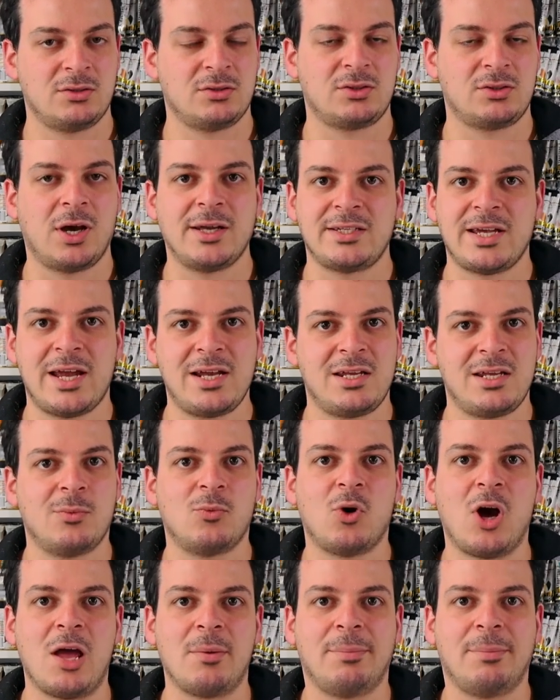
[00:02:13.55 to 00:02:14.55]
Titanium
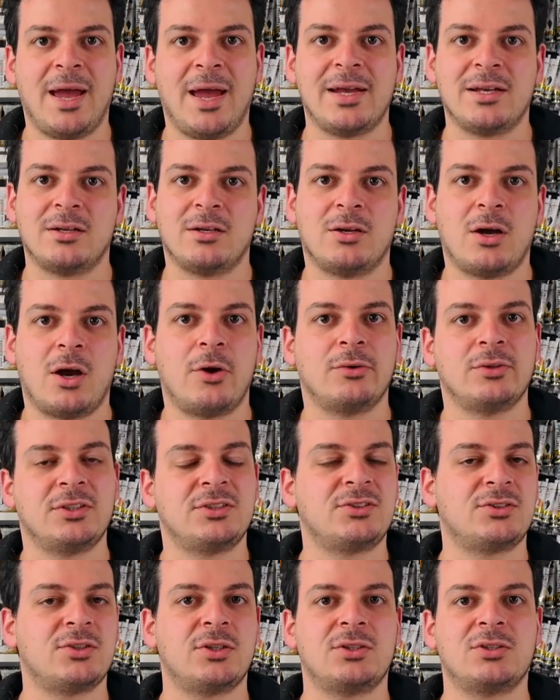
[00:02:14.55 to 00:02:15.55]
white paint. Only
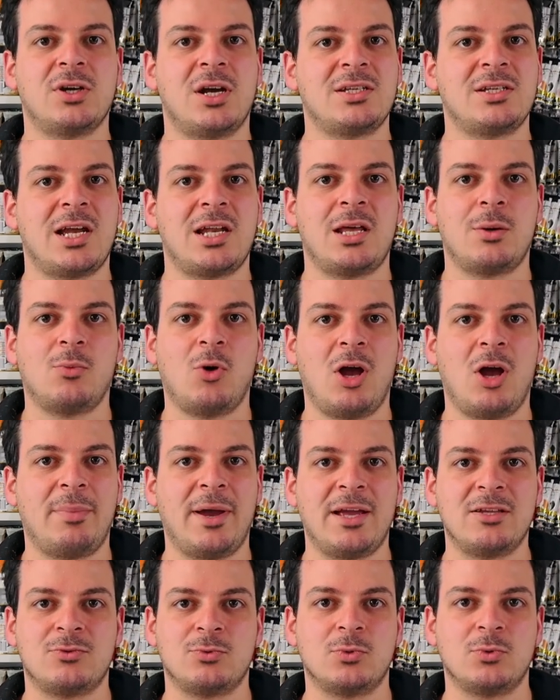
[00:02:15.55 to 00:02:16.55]
certain titanium white
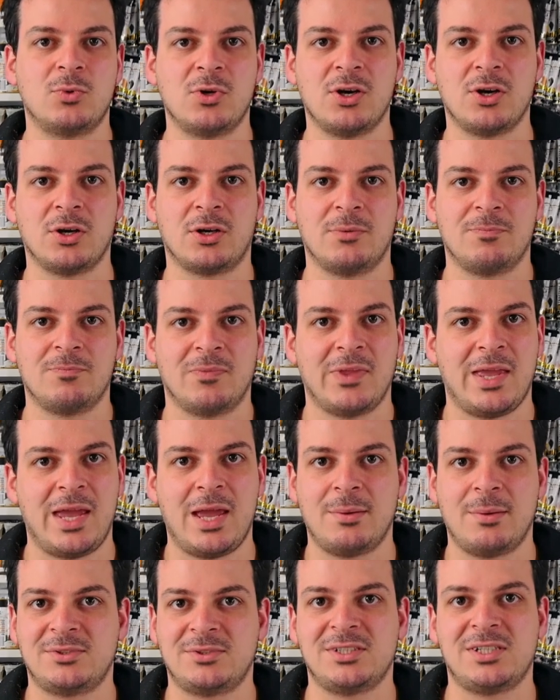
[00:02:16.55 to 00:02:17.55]
paints will work.
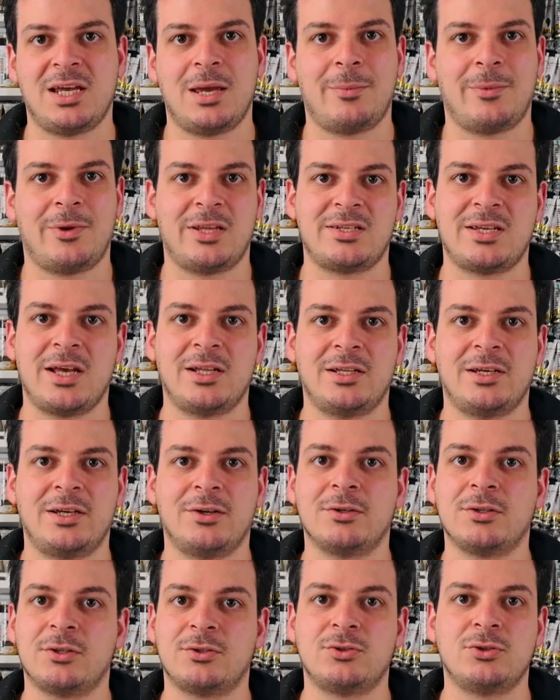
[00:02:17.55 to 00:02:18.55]
Amsterdam and Italia
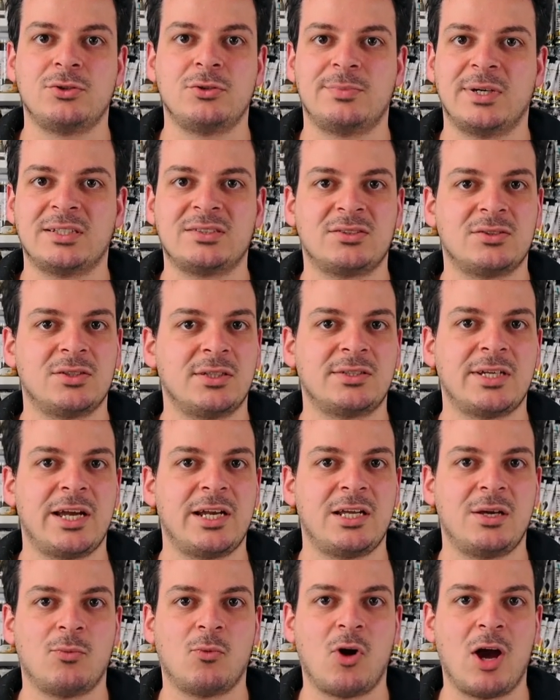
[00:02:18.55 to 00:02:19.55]
are the two best
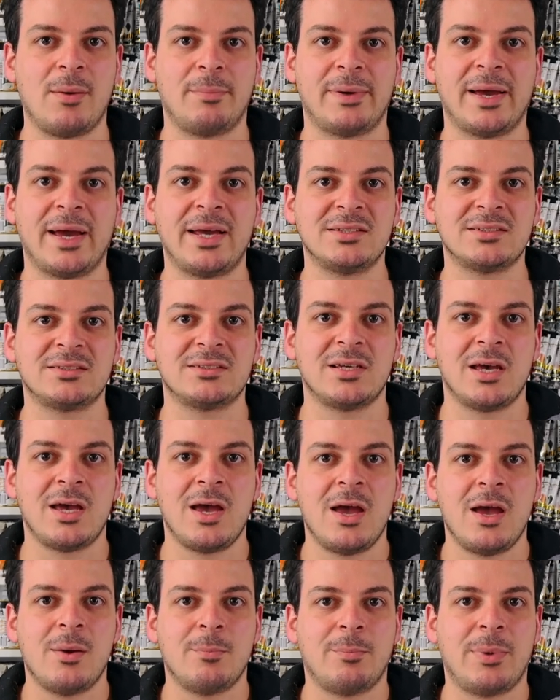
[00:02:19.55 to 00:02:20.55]
titanium white paints,
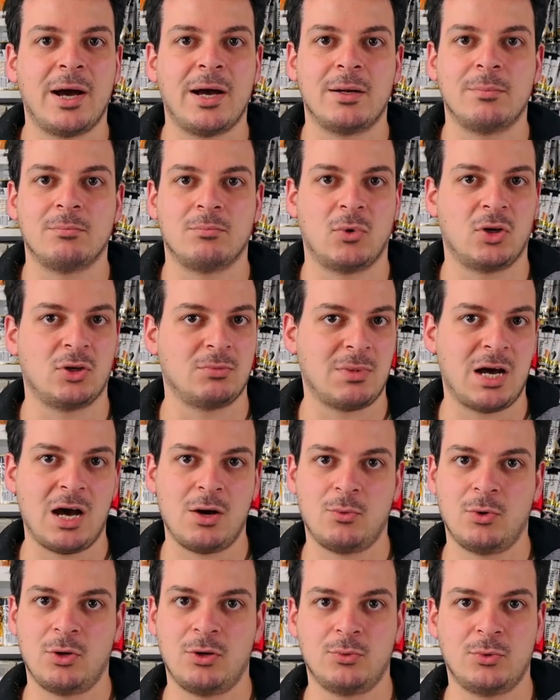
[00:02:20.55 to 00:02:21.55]
but
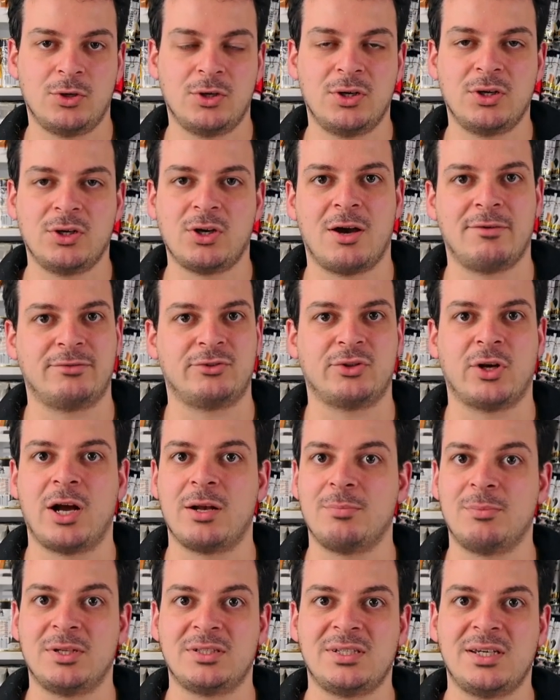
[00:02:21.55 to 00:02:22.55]
Montmartre won't work. I've
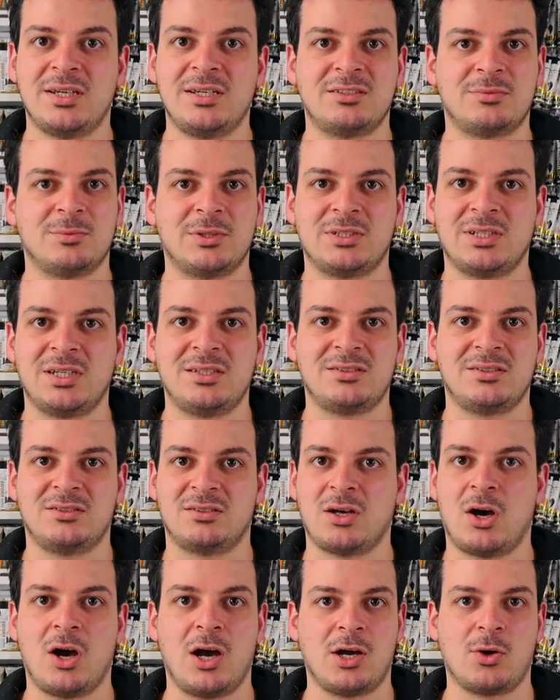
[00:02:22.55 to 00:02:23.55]
tried Matisse. Matisse is
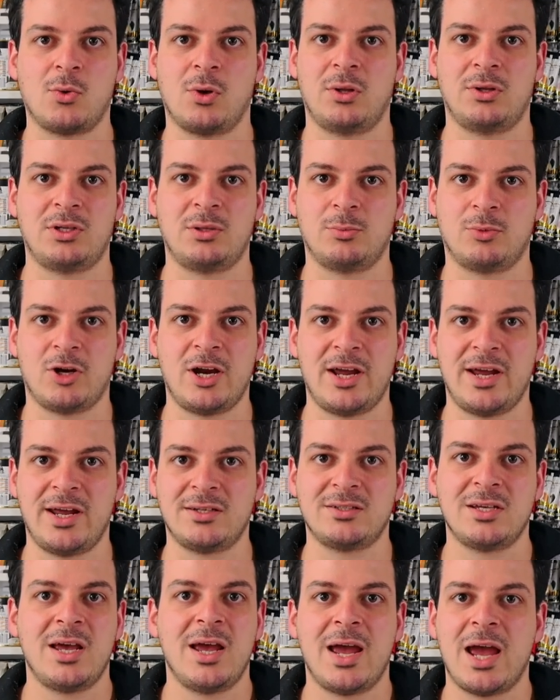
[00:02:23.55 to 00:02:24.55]
a high quality
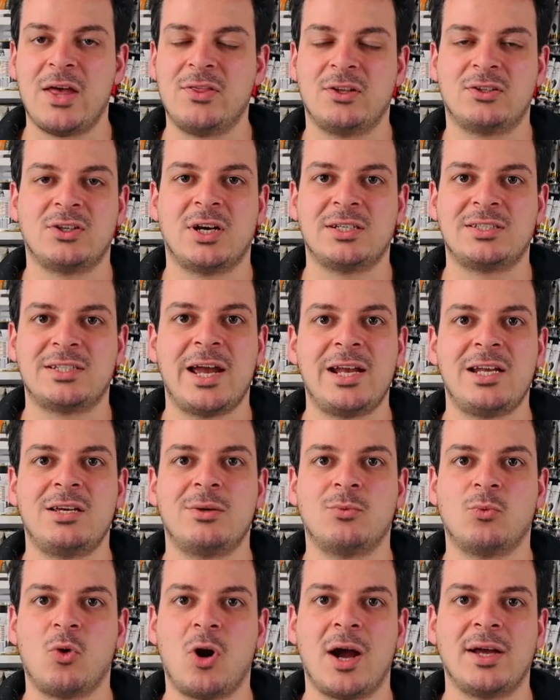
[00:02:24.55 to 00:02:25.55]
brand, and the
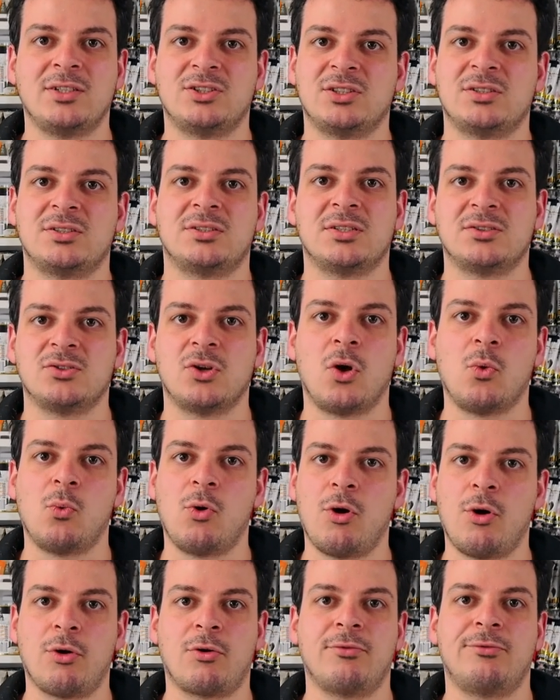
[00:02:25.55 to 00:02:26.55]
titanium white just does not
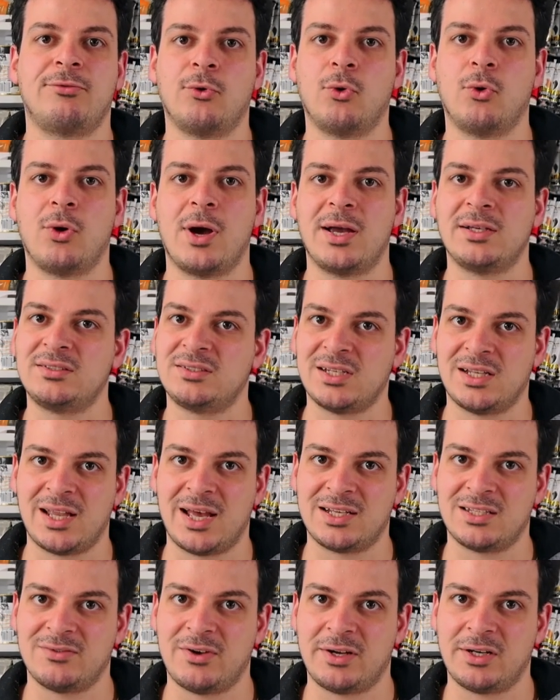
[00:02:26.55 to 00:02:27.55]
work for a cell
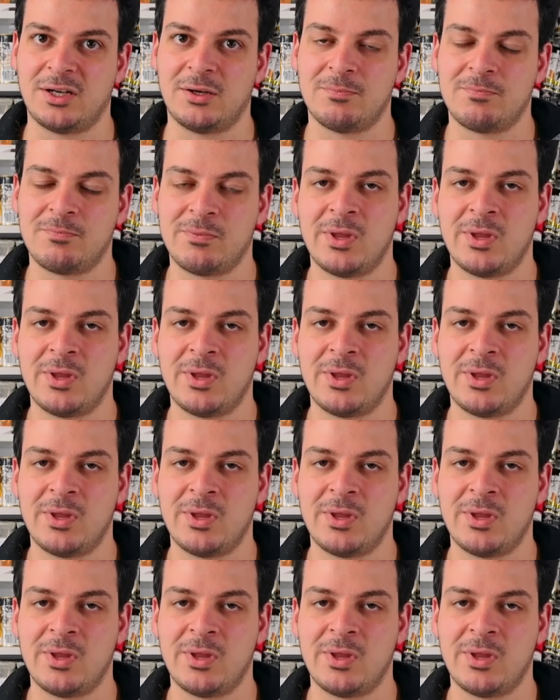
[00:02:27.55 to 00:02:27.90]
activator.